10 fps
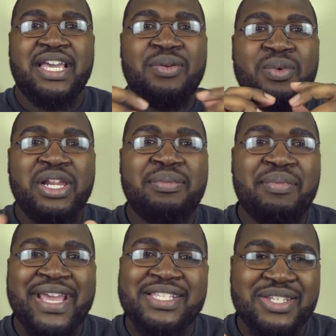It really
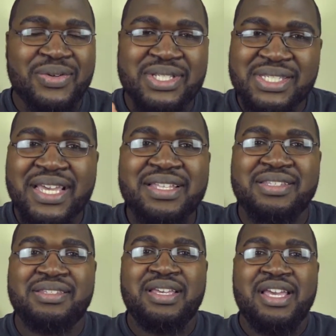makes no
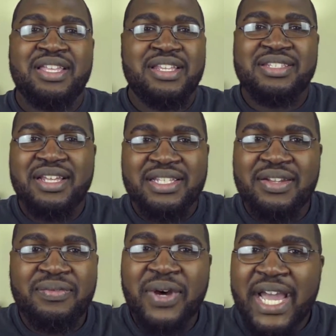sense. There's nothing
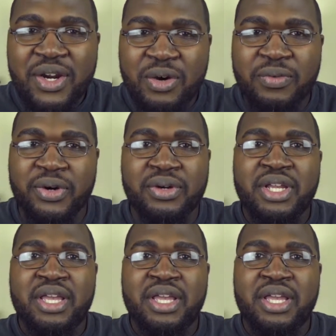to fight over.